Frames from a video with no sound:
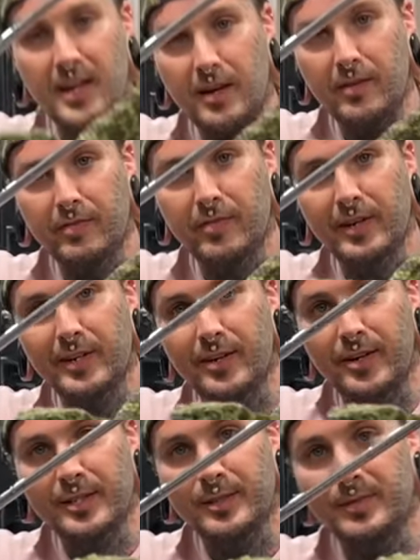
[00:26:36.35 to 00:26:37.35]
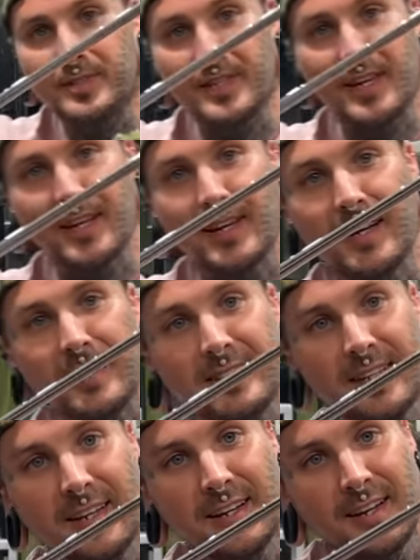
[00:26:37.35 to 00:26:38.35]
How freaking awesome is that, guys?
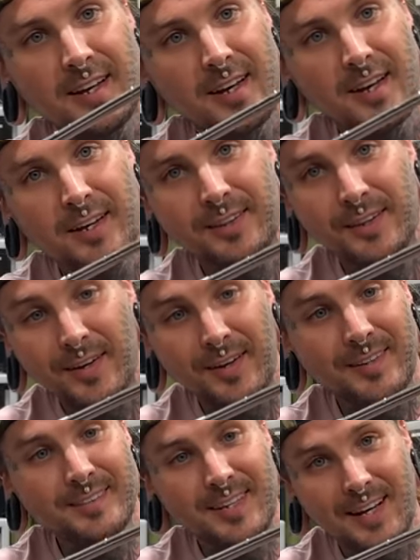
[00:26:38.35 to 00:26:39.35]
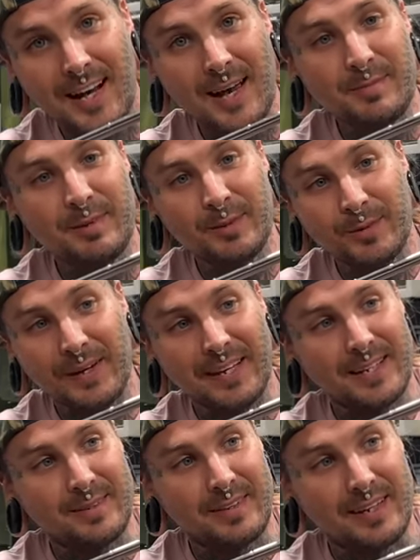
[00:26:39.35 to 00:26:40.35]
Long time
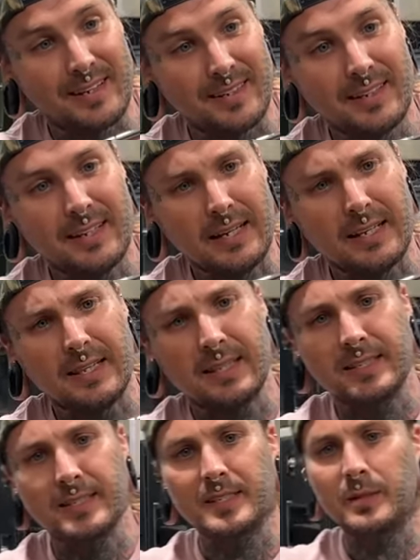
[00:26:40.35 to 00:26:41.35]
awaited, man. I think this is the